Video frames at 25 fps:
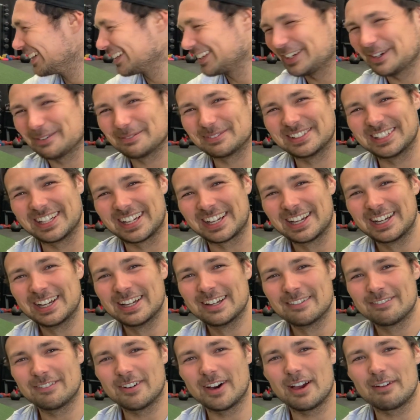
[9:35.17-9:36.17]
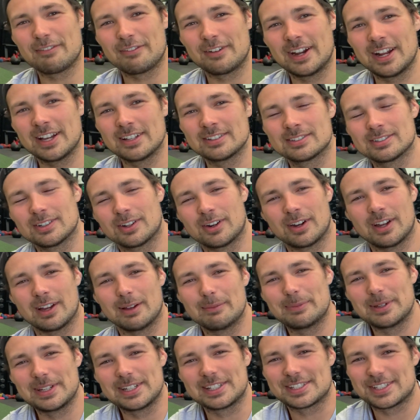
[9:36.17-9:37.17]
Cobra neck. 5 rounds. Alright,
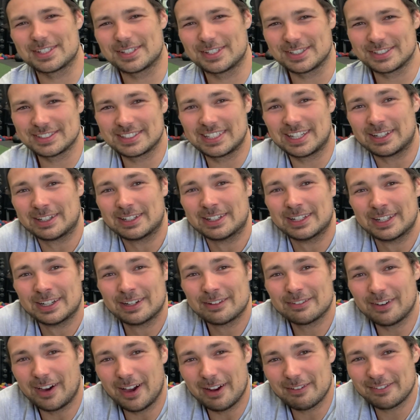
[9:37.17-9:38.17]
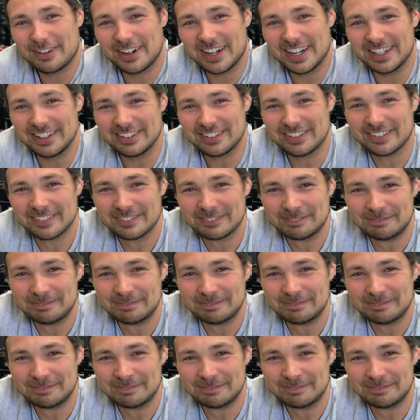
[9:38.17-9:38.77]
I'm being serious now. 5 rounds.